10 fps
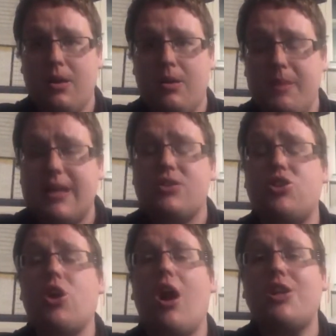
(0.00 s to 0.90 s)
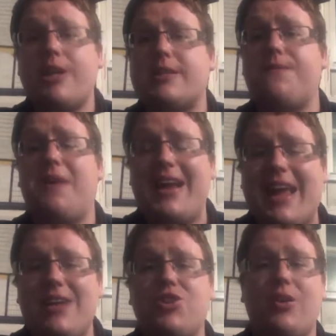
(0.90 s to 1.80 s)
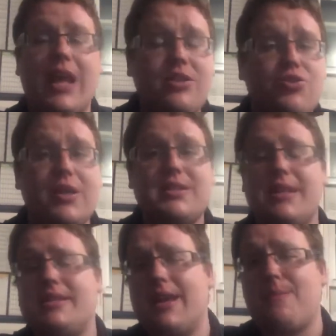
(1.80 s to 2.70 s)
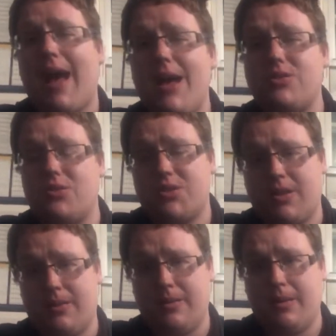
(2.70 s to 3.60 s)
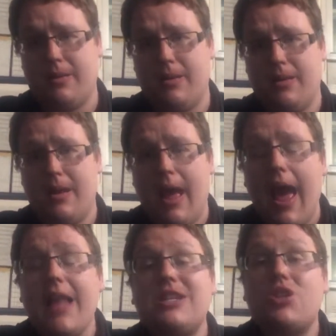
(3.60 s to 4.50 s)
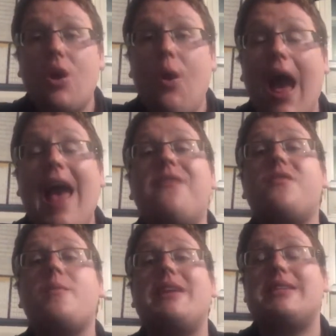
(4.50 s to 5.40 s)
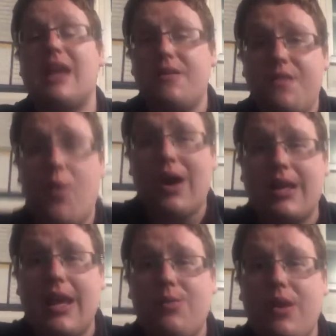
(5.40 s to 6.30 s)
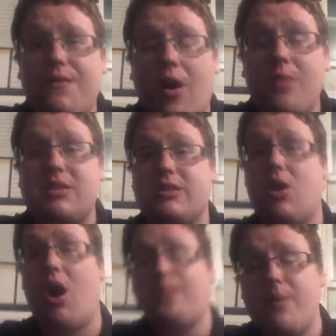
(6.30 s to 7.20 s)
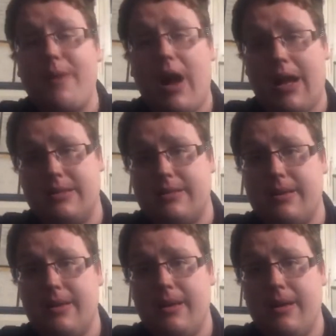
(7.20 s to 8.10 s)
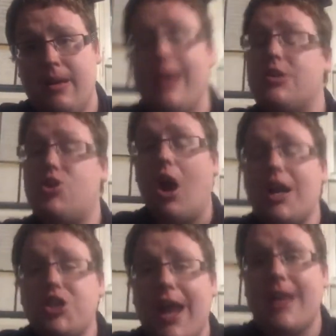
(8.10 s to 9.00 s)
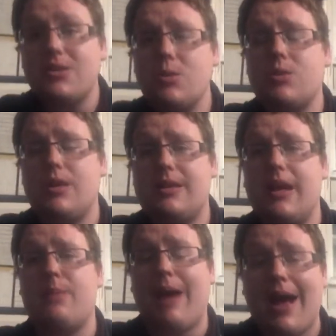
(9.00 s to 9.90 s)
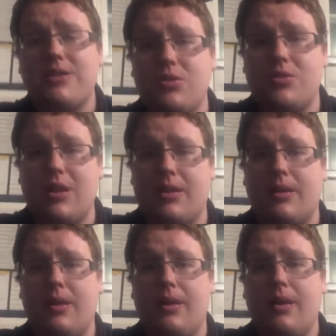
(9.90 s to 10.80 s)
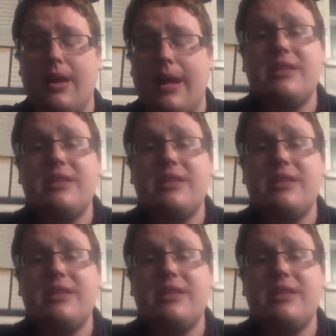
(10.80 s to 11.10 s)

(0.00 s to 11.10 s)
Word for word: because Josh has a financial interest in Dick Masterson. And so everybody's info on Kiwi Farms is compromised. Josh answers to Dick Masterson. He